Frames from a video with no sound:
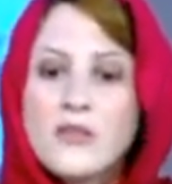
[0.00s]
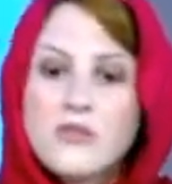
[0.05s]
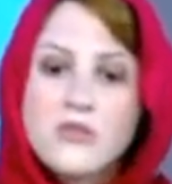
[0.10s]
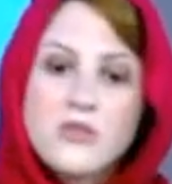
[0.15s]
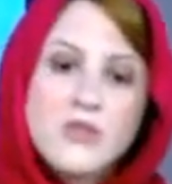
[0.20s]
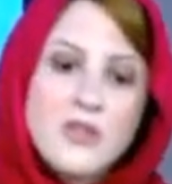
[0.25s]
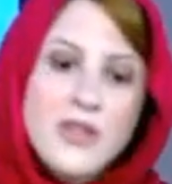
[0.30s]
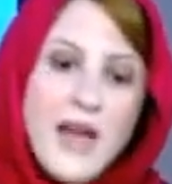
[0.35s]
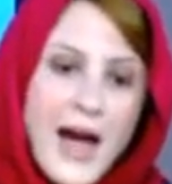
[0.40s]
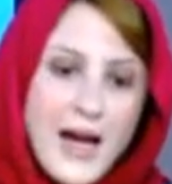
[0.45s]

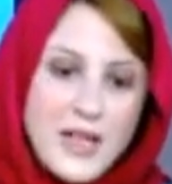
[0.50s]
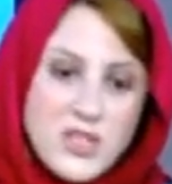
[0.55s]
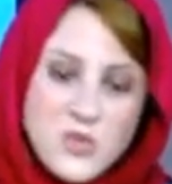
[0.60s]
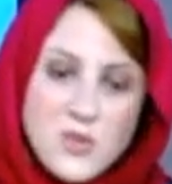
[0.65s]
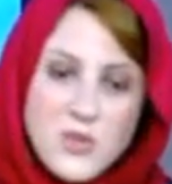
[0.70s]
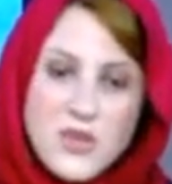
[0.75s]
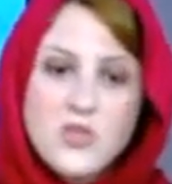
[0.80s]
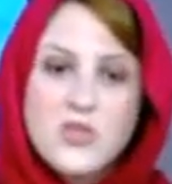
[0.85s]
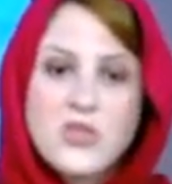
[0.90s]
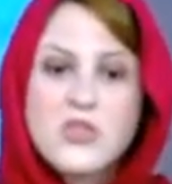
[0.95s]
catch
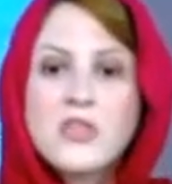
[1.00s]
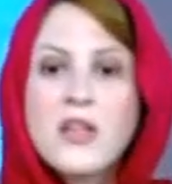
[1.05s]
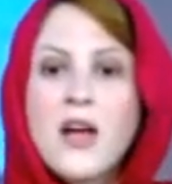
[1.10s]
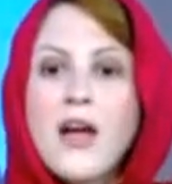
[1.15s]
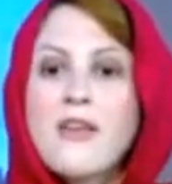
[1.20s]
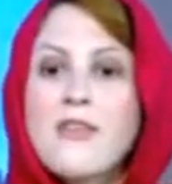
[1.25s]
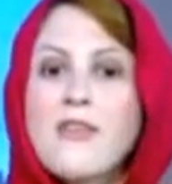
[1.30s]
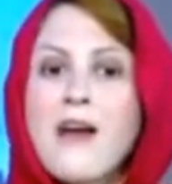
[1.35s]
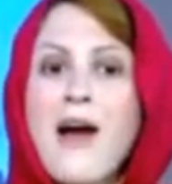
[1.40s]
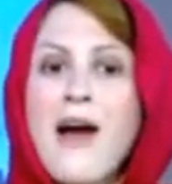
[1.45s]
me just
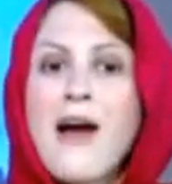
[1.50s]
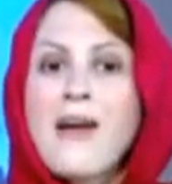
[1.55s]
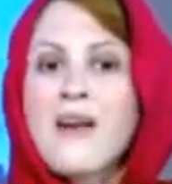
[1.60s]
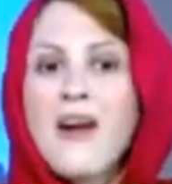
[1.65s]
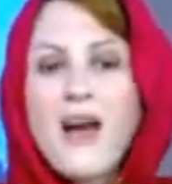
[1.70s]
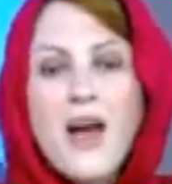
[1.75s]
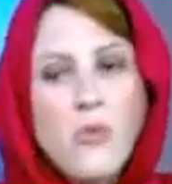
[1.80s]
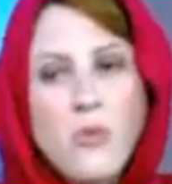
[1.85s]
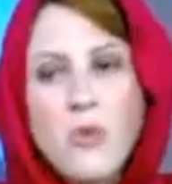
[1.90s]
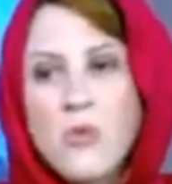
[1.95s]
like that,
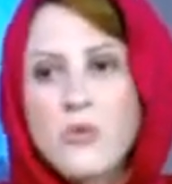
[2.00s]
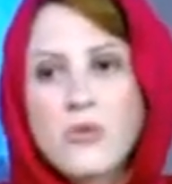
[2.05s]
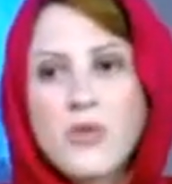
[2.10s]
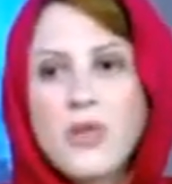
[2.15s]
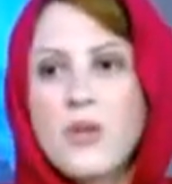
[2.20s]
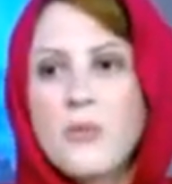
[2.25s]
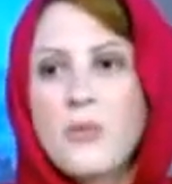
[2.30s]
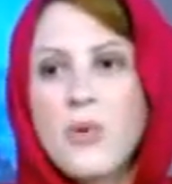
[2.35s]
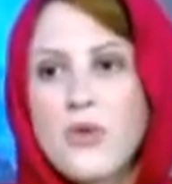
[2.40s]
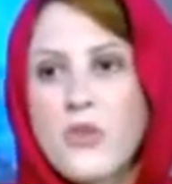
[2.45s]
I won't
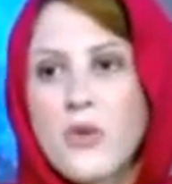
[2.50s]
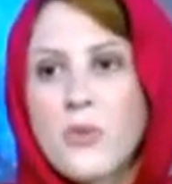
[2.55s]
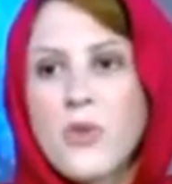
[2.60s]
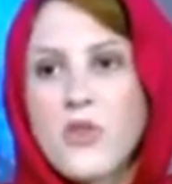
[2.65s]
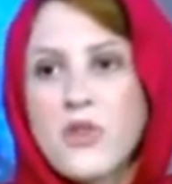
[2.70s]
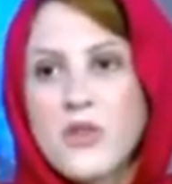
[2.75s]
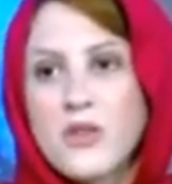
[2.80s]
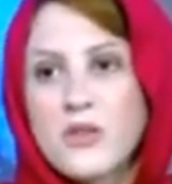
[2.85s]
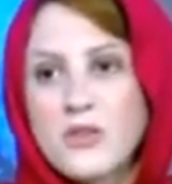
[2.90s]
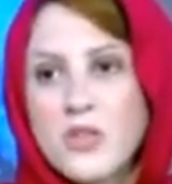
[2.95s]
really bother
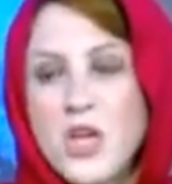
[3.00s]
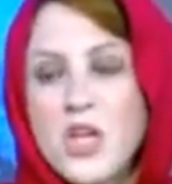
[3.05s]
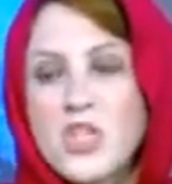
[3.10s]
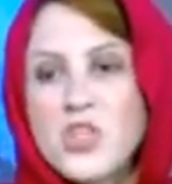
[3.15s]
with it.